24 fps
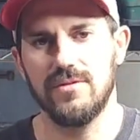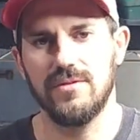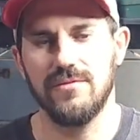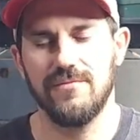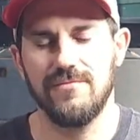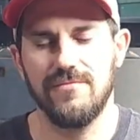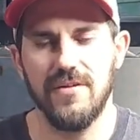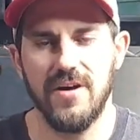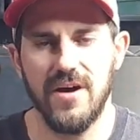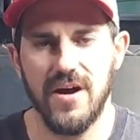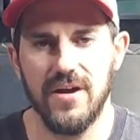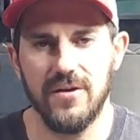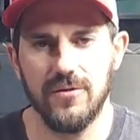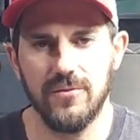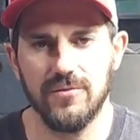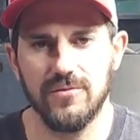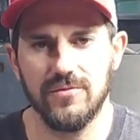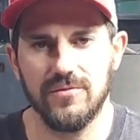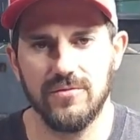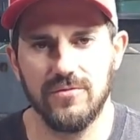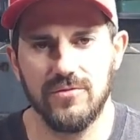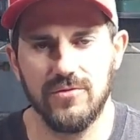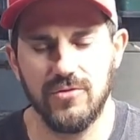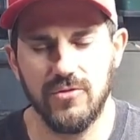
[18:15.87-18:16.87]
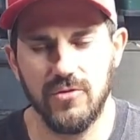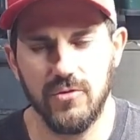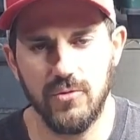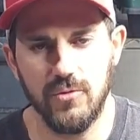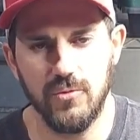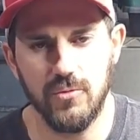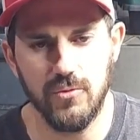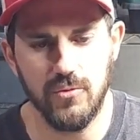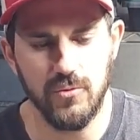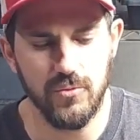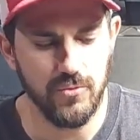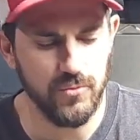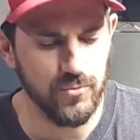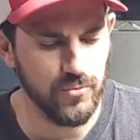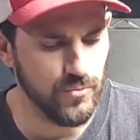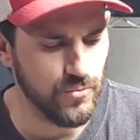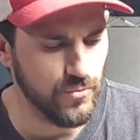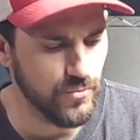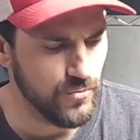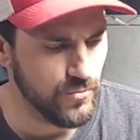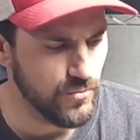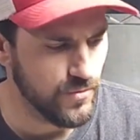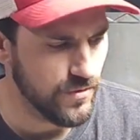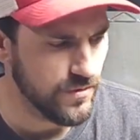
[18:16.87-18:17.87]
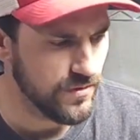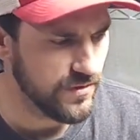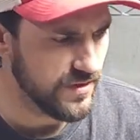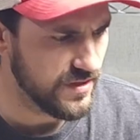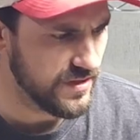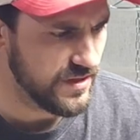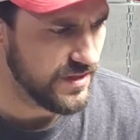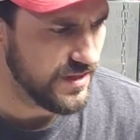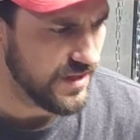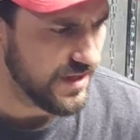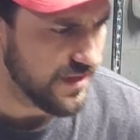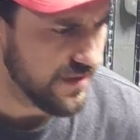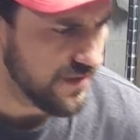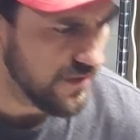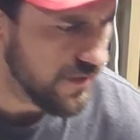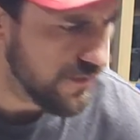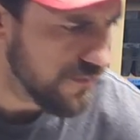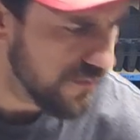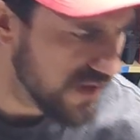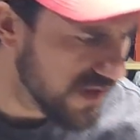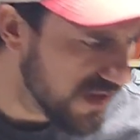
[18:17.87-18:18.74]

the final two. Yeah, nope,